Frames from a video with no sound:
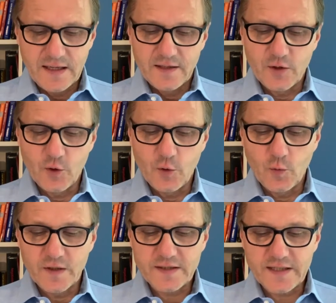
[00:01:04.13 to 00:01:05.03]

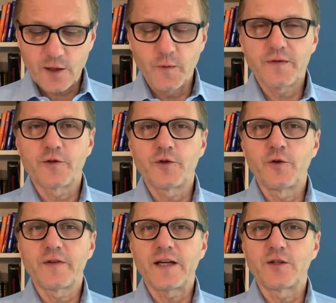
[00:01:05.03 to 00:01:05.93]
you stick with the
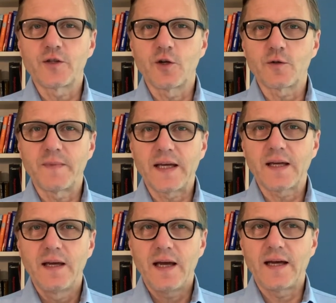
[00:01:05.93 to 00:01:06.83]
truth and you don't make
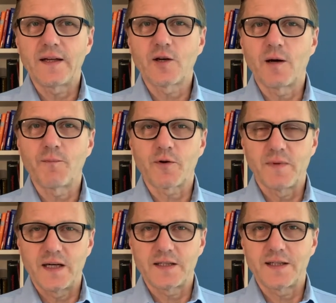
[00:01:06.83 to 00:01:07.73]
any
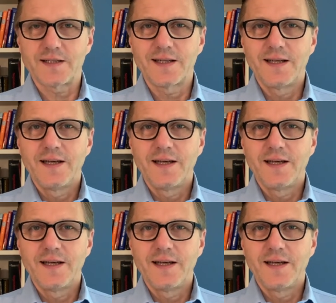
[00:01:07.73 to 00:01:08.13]
compromises.